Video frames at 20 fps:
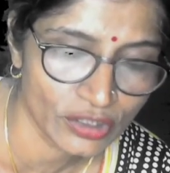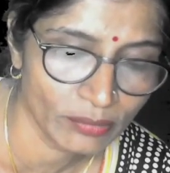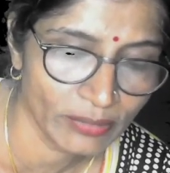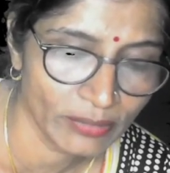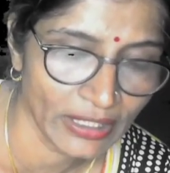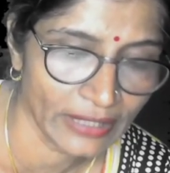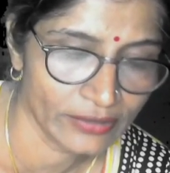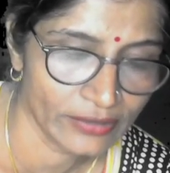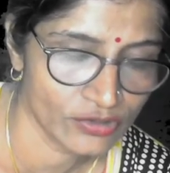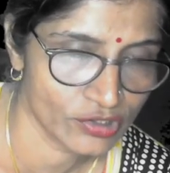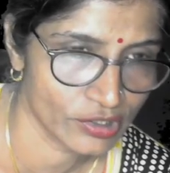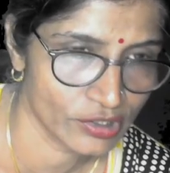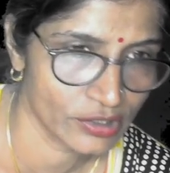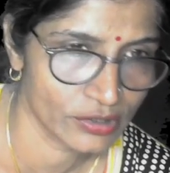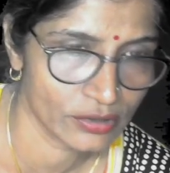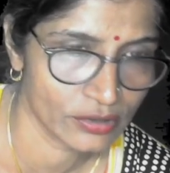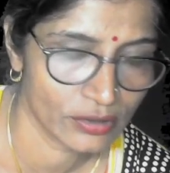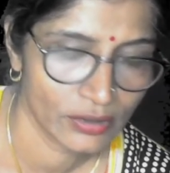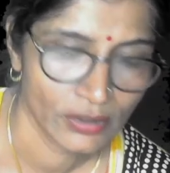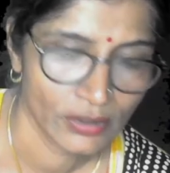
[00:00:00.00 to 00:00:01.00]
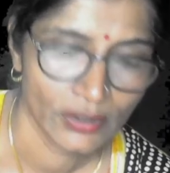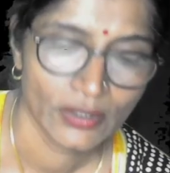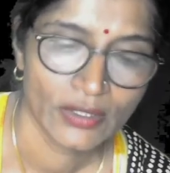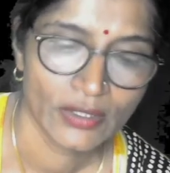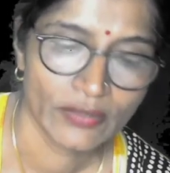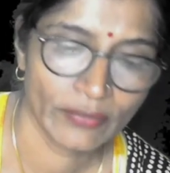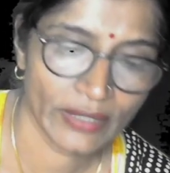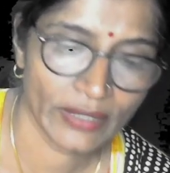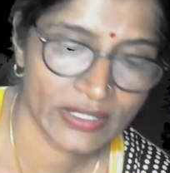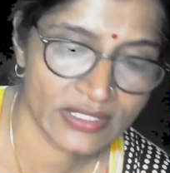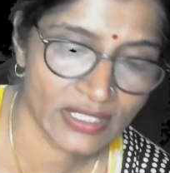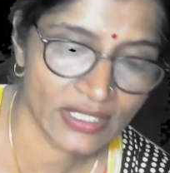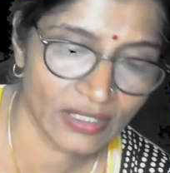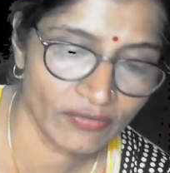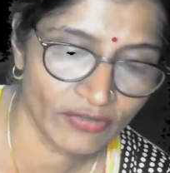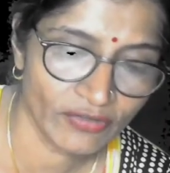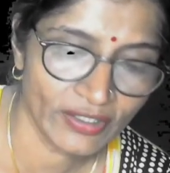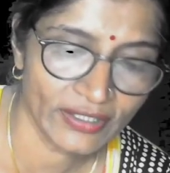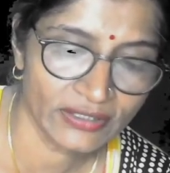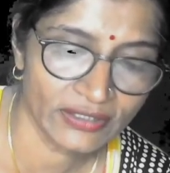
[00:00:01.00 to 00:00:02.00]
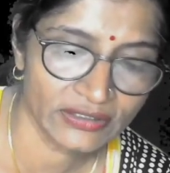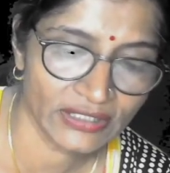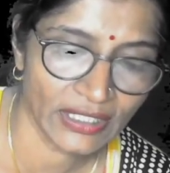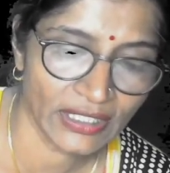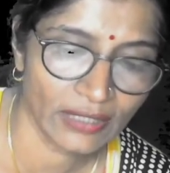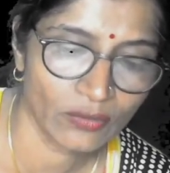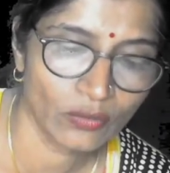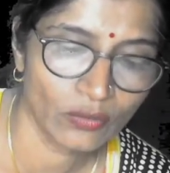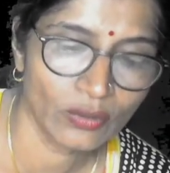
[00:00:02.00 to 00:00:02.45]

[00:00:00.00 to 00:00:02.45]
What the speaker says: nitrate, where sulfur and charcoal